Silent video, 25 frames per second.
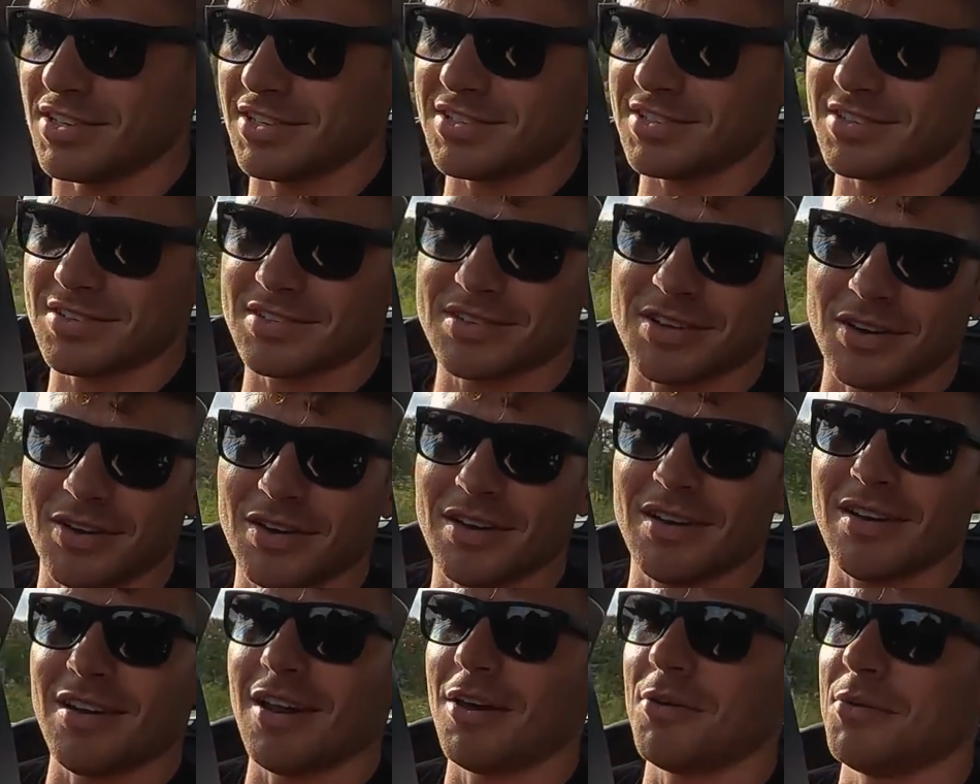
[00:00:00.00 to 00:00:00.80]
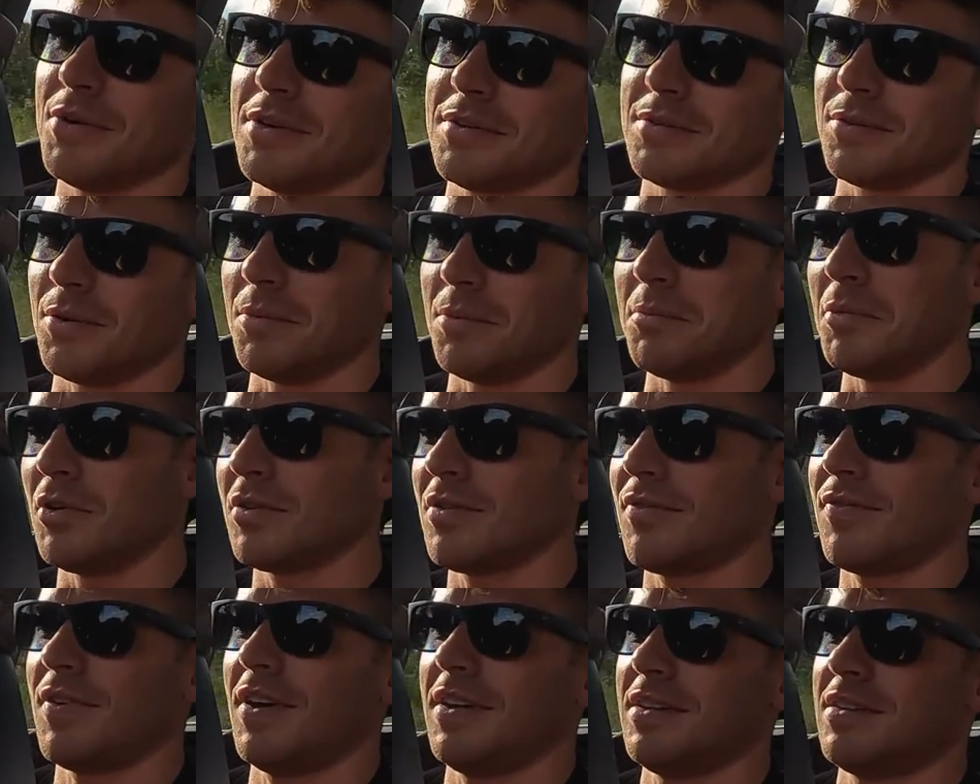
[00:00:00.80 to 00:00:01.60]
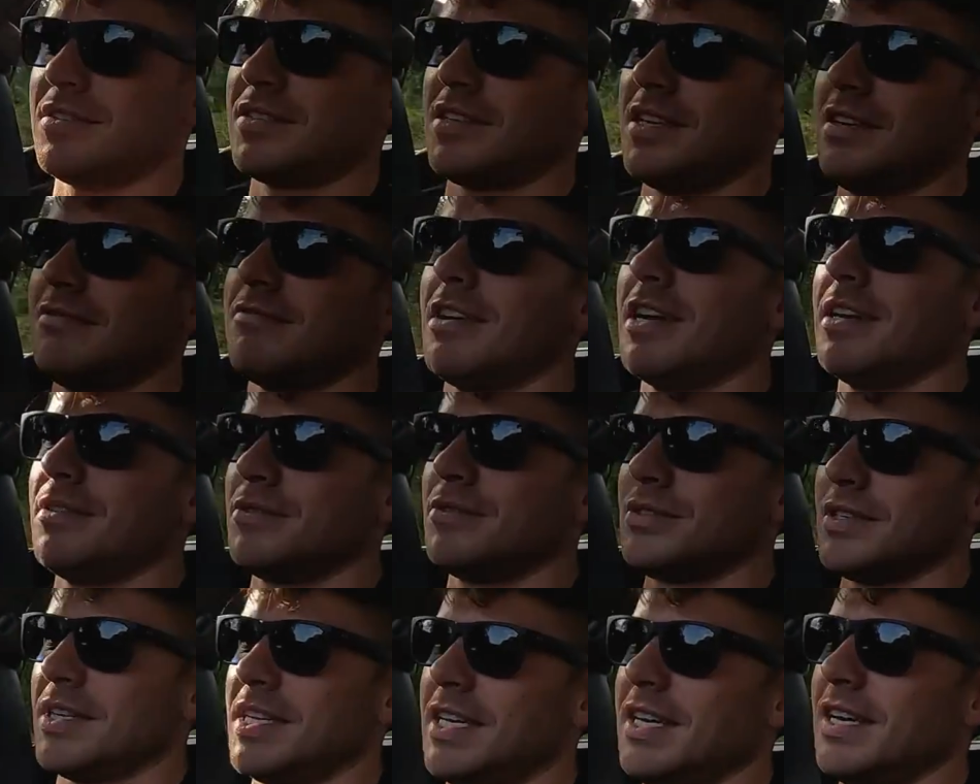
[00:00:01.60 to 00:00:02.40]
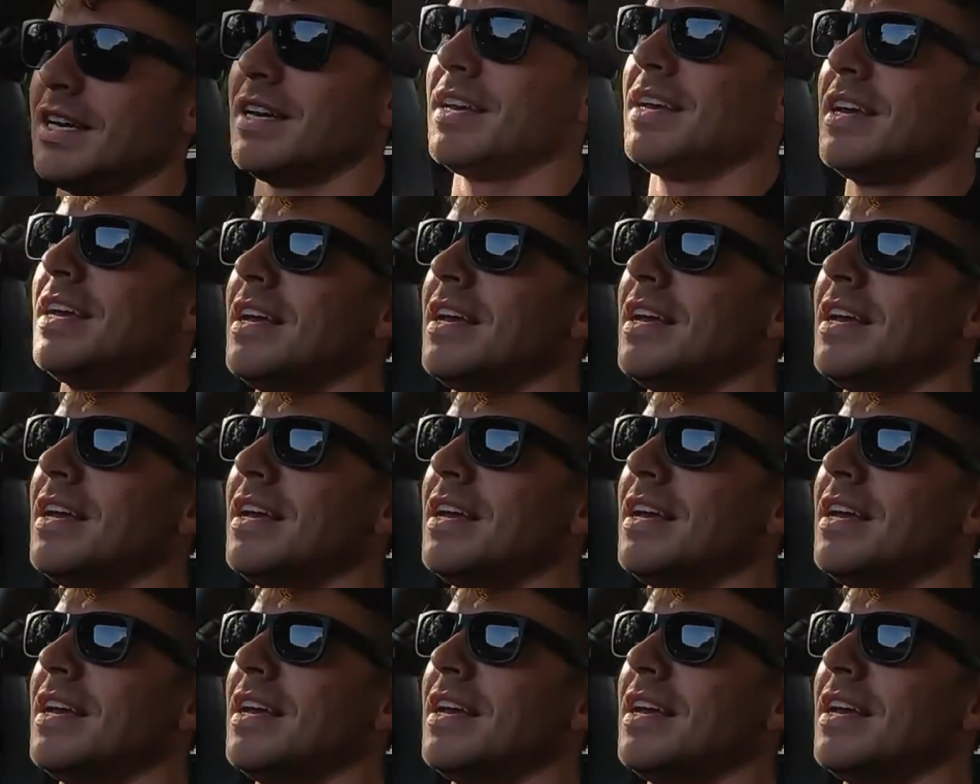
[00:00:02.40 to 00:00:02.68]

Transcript: This has got lowered or modified seat rails in it,